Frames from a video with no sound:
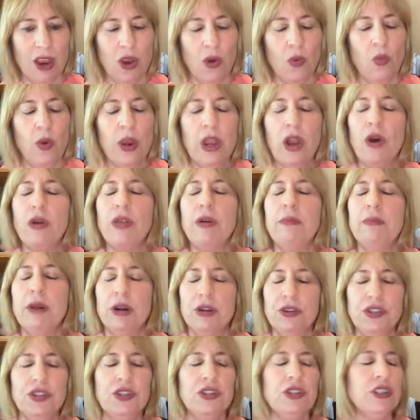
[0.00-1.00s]
We are the
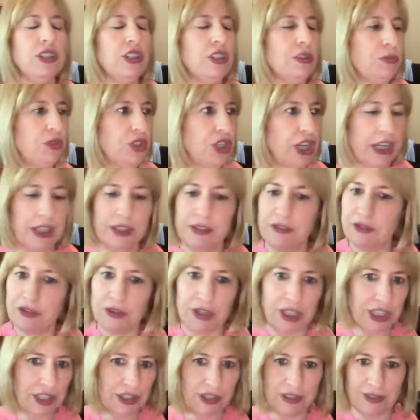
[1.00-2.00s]
most subjective
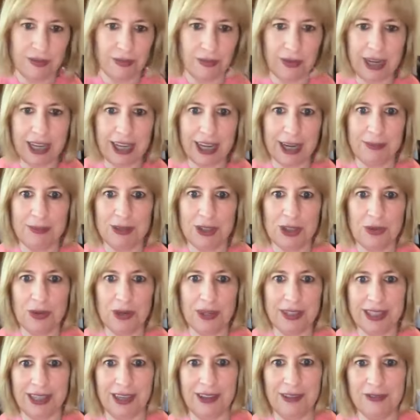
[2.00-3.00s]
creatures when it comes to
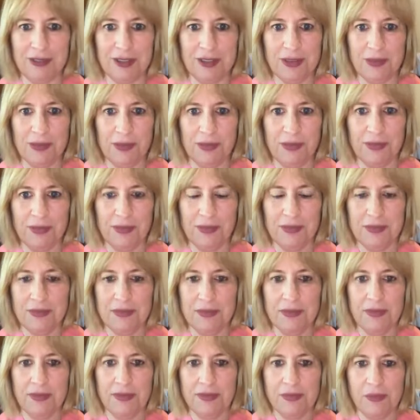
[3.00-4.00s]
ourselves.
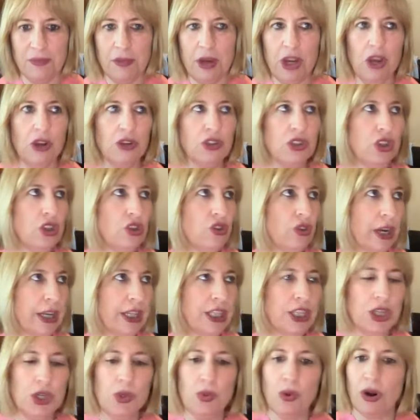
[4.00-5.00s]
We go straight
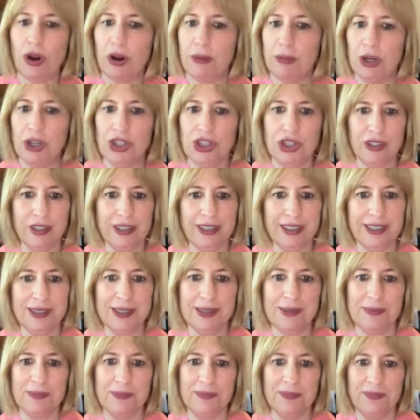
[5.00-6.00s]
into our emotional
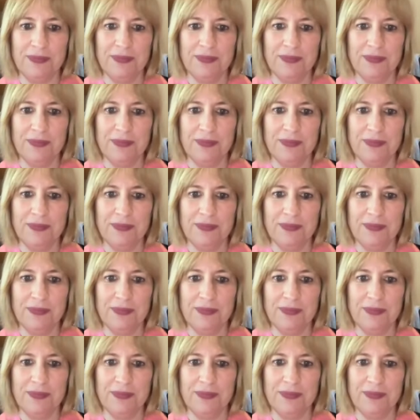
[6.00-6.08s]
system.